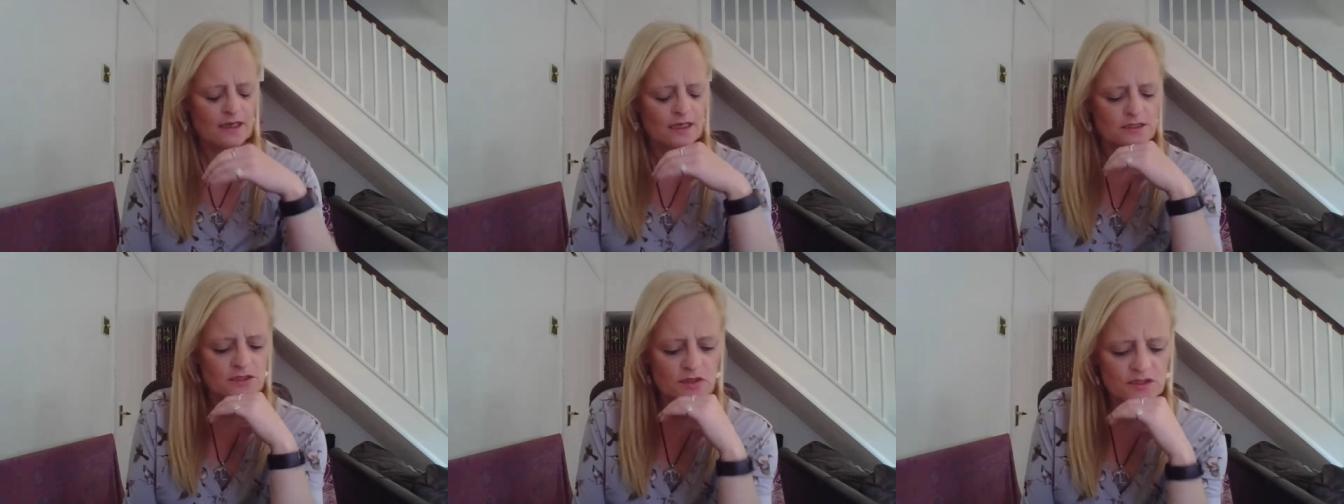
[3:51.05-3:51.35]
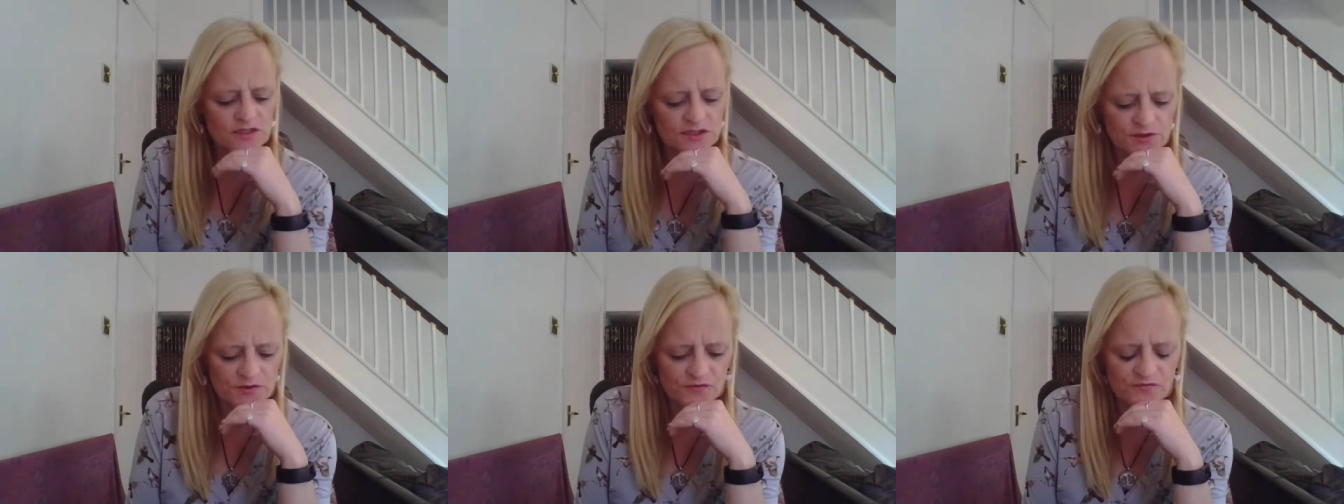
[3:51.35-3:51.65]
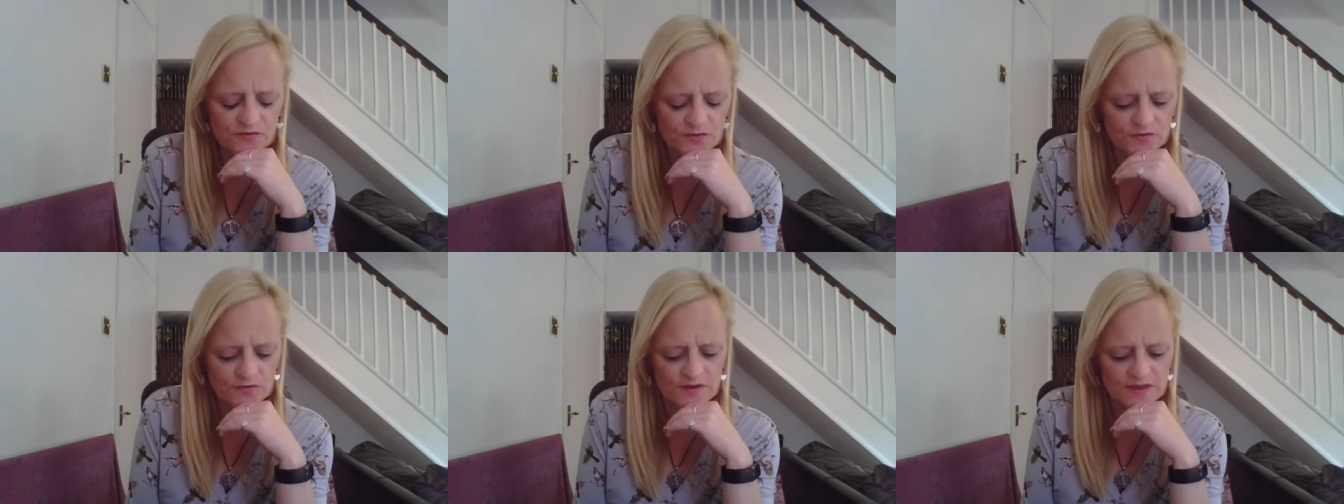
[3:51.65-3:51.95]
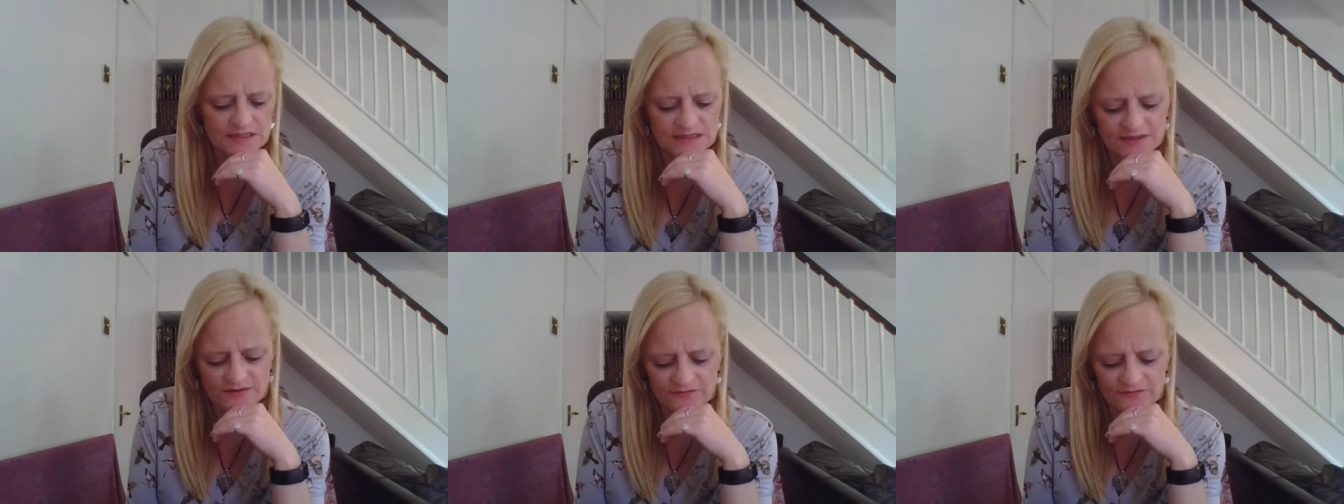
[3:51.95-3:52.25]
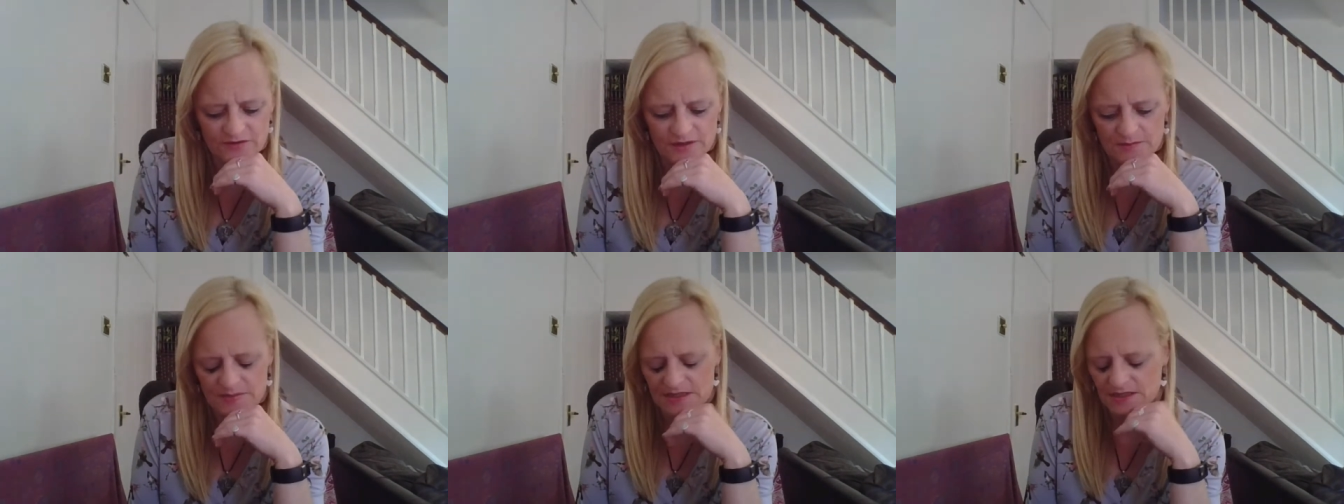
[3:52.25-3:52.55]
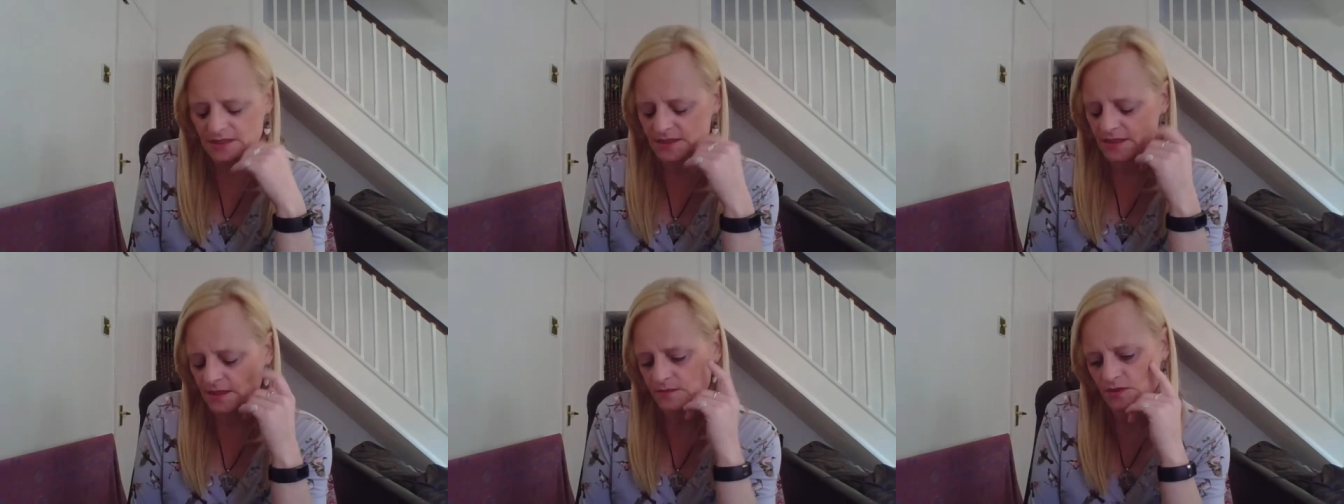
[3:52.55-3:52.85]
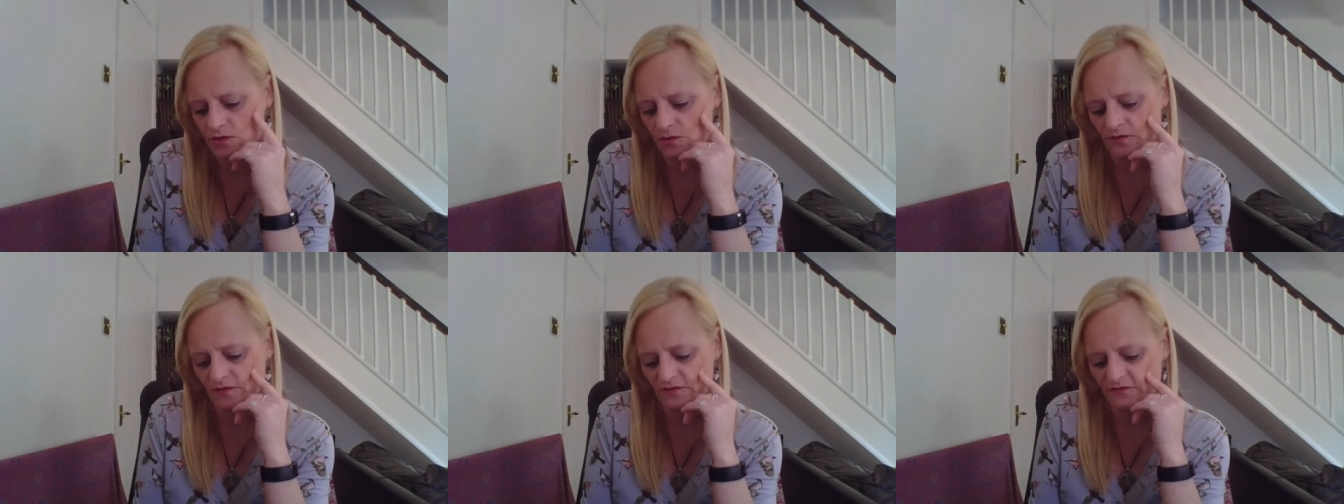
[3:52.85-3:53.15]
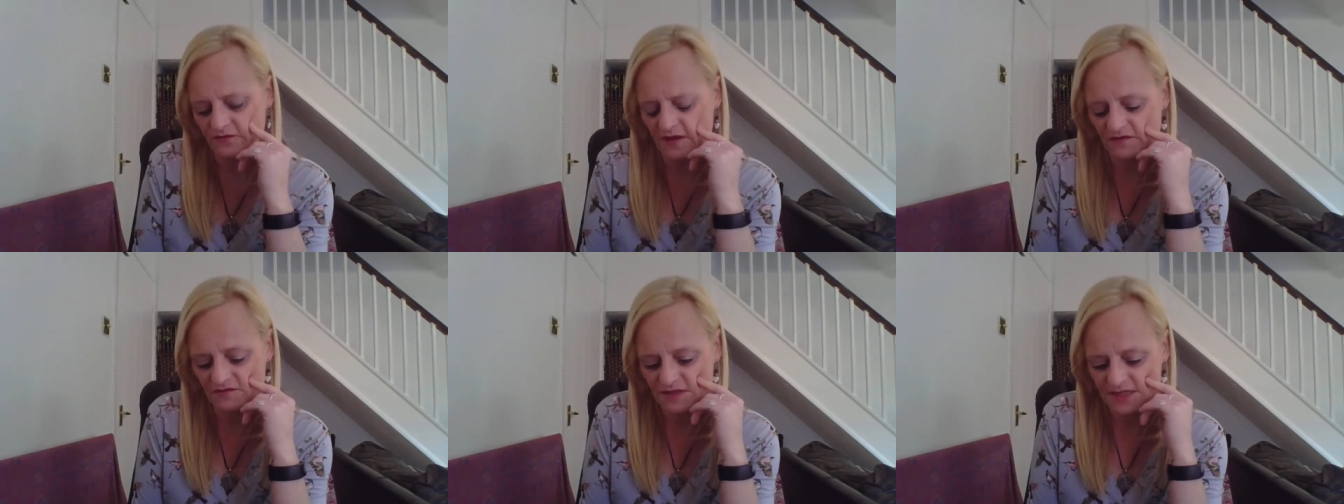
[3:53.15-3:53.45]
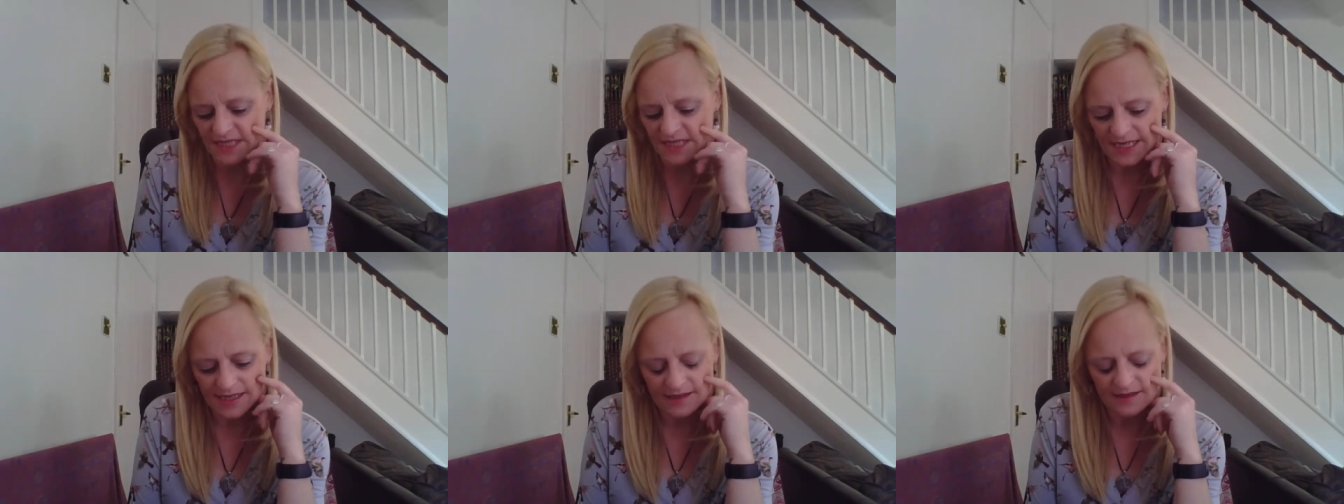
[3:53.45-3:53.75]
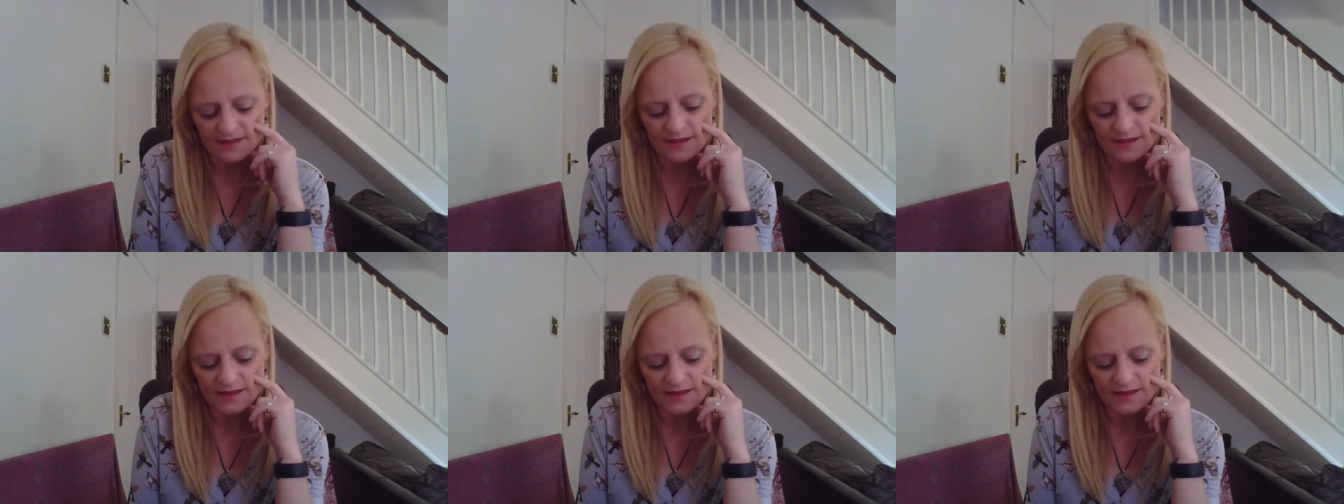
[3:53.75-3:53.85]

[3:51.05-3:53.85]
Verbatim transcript: So I do feel there's definitely been some sort of theft here.